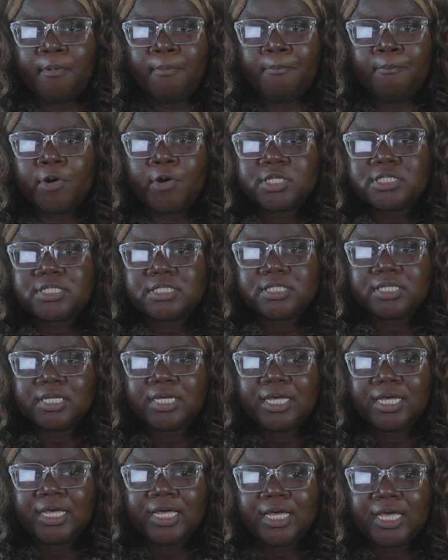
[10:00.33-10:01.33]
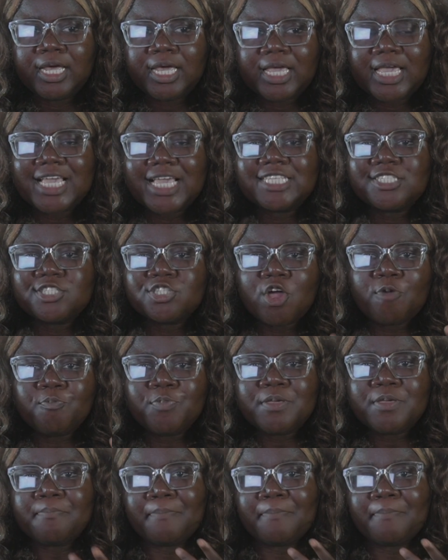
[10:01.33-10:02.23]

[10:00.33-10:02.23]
but it's not being